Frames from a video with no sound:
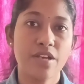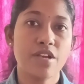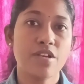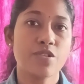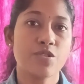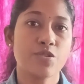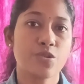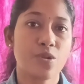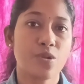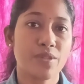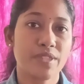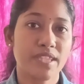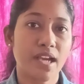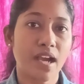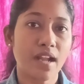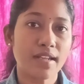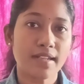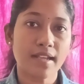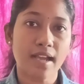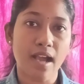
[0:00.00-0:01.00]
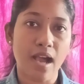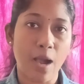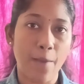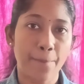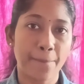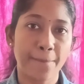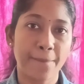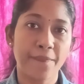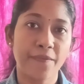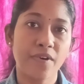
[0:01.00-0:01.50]
So that
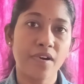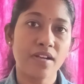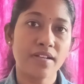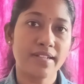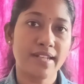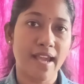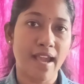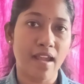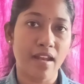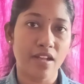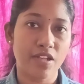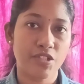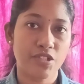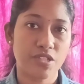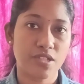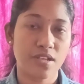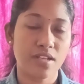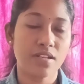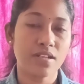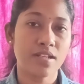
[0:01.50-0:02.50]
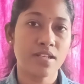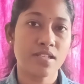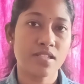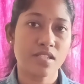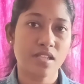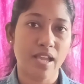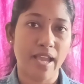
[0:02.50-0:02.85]
upward direction is